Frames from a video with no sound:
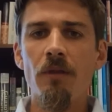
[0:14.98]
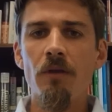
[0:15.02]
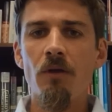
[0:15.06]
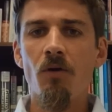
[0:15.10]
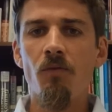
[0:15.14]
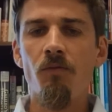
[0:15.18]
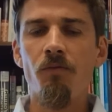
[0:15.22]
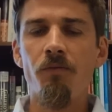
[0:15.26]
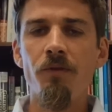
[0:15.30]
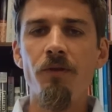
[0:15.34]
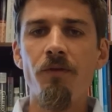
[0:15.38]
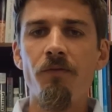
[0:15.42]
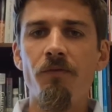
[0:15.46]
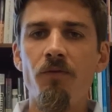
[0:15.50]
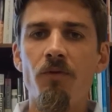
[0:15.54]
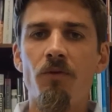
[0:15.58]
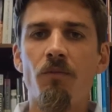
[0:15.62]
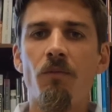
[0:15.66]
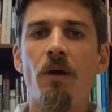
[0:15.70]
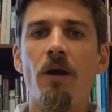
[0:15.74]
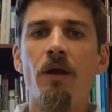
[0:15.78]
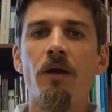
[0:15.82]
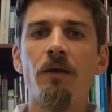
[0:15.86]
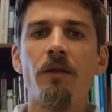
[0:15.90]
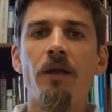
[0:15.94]
Hopefully if you're
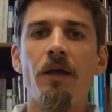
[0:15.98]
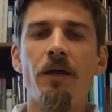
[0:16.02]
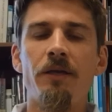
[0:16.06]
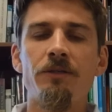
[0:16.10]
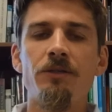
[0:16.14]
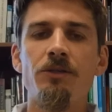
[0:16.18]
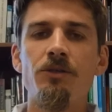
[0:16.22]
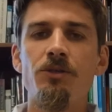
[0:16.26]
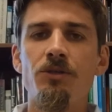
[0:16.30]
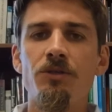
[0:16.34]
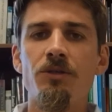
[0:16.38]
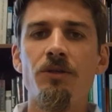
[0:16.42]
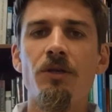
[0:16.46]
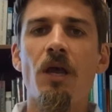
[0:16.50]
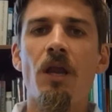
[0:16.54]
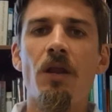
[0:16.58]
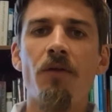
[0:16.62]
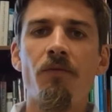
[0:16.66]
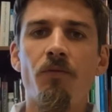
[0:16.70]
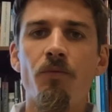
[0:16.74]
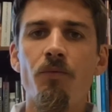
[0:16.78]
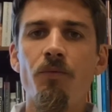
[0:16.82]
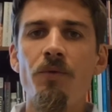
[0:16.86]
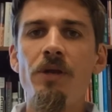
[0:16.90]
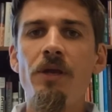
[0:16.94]
in my class, it's just kind
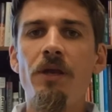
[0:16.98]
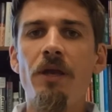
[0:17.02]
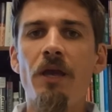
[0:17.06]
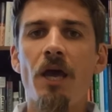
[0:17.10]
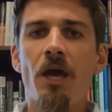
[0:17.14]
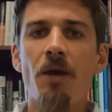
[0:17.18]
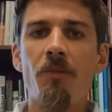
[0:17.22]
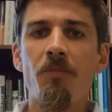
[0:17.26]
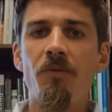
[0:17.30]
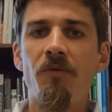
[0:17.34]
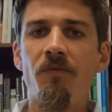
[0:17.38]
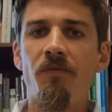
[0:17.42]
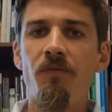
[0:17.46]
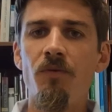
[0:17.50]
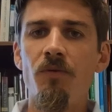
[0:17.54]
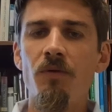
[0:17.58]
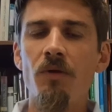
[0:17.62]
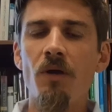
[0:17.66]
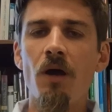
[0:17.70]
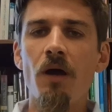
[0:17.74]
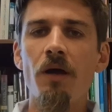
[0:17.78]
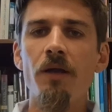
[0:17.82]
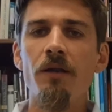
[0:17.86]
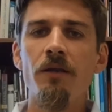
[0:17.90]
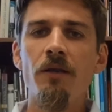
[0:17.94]
of a recap. If you're
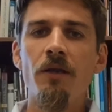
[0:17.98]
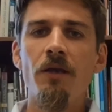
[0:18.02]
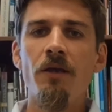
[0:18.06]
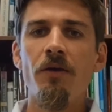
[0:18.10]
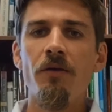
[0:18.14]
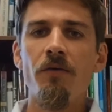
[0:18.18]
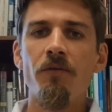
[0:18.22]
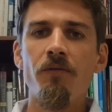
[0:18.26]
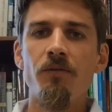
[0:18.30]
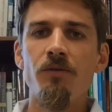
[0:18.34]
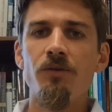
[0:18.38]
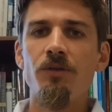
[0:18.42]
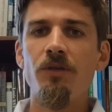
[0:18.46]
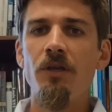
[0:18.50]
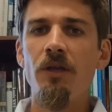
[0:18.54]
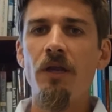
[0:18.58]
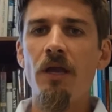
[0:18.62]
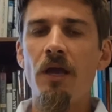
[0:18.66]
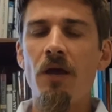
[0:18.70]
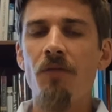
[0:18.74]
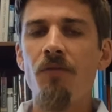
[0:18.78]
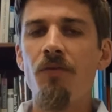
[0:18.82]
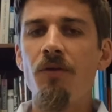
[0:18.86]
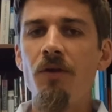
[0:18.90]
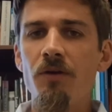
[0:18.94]
not, if you're
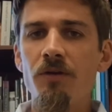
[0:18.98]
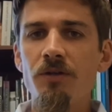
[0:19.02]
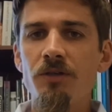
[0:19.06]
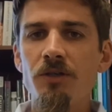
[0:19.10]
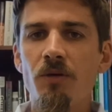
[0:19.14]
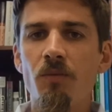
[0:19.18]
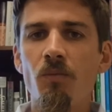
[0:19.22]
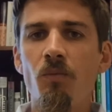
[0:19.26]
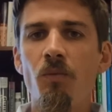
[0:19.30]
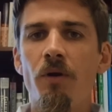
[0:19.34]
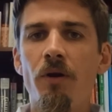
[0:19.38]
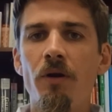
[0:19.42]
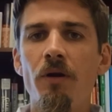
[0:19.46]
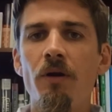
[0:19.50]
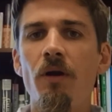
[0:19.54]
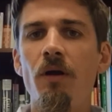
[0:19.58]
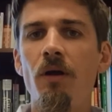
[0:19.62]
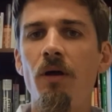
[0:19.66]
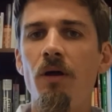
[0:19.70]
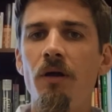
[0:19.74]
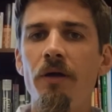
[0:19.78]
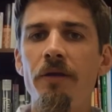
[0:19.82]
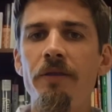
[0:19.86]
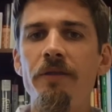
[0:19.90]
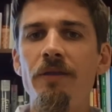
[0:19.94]
sitting out there somewhere
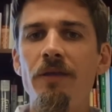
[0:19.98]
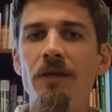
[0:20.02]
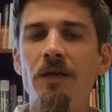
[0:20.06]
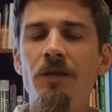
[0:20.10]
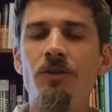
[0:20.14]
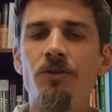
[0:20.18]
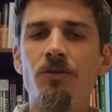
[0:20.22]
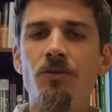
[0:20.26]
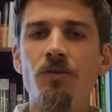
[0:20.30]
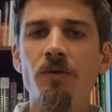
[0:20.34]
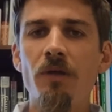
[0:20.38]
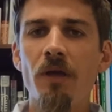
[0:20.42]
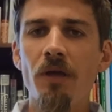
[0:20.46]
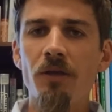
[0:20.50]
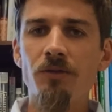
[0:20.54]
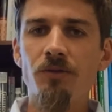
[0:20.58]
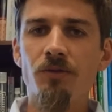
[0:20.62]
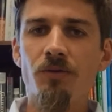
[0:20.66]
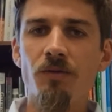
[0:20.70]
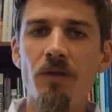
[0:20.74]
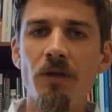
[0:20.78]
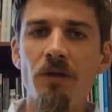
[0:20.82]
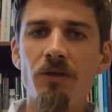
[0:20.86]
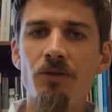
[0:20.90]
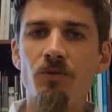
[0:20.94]
in the
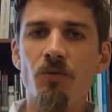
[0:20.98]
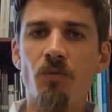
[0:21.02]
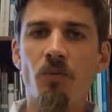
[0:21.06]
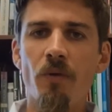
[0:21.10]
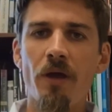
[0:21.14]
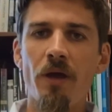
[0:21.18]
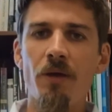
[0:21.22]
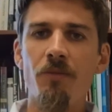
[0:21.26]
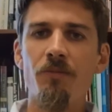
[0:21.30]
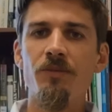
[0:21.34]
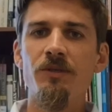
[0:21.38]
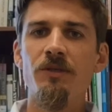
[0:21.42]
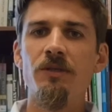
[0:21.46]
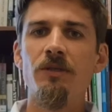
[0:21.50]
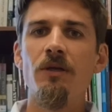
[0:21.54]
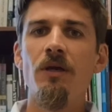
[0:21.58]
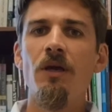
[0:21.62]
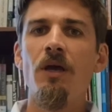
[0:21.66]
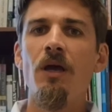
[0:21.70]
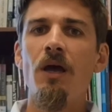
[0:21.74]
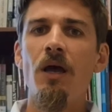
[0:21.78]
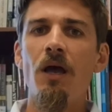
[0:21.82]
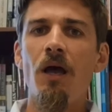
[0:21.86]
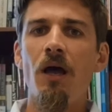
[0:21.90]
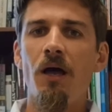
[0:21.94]
internets or the interwebs,
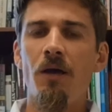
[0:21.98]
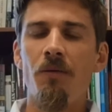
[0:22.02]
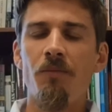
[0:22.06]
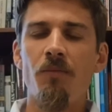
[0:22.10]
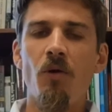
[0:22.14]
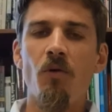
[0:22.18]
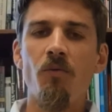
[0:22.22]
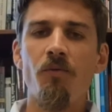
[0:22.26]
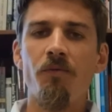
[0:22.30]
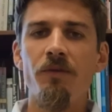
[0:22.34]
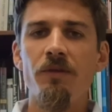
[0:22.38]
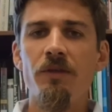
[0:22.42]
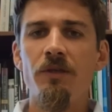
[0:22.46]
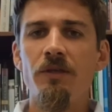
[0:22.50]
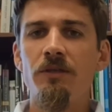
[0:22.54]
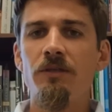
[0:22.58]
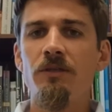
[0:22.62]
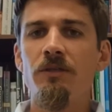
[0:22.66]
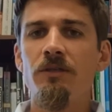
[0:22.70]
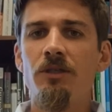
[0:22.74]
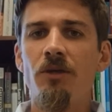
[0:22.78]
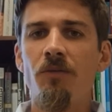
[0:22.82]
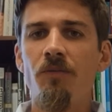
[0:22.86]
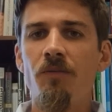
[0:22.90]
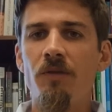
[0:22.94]
hopefully this
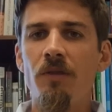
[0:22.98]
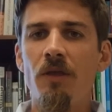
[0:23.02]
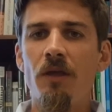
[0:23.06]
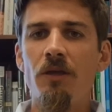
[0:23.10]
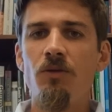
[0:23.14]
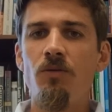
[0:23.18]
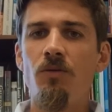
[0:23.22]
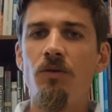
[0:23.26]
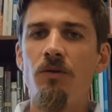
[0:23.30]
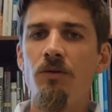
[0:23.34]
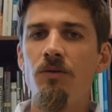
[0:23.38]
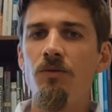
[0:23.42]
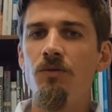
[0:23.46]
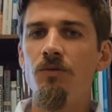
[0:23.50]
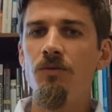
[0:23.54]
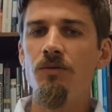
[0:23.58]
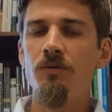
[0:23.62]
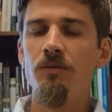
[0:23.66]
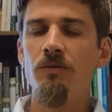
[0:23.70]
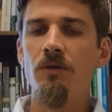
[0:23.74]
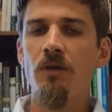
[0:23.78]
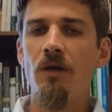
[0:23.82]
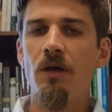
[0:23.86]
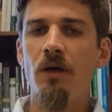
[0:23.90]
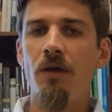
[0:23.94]
is something that you can
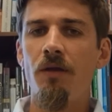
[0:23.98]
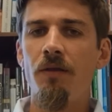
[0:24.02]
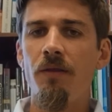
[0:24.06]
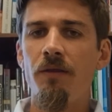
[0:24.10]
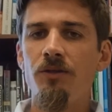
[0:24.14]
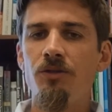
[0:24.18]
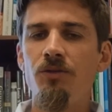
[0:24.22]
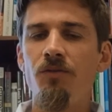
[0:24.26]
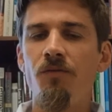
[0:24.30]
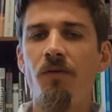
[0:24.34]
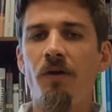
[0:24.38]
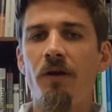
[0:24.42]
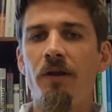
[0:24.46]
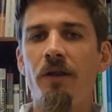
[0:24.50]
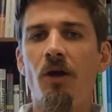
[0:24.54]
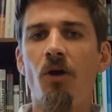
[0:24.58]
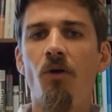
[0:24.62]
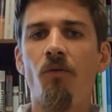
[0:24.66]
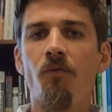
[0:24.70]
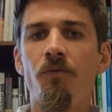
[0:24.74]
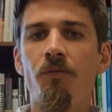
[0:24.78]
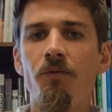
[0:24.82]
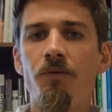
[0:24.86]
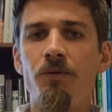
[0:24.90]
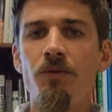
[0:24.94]
use, that you find
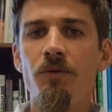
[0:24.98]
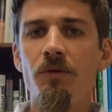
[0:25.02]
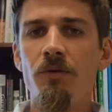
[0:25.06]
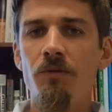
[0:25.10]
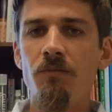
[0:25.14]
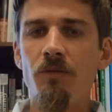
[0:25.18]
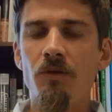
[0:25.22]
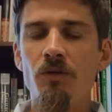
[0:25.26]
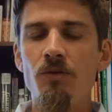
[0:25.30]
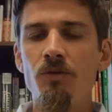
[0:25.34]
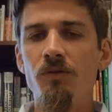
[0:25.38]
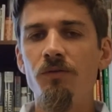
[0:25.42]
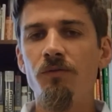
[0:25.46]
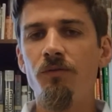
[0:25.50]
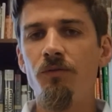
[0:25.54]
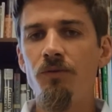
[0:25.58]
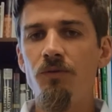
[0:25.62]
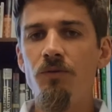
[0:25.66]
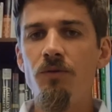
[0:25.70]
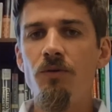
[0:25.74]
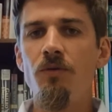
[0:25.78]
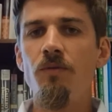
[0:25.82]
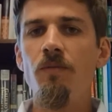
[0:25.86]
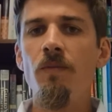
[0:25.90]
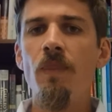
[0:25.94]
helpful, you can be useful
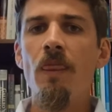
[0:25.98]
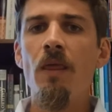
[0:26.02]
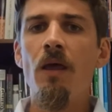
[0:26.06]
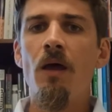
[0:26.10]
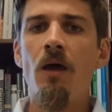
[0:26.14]
to you.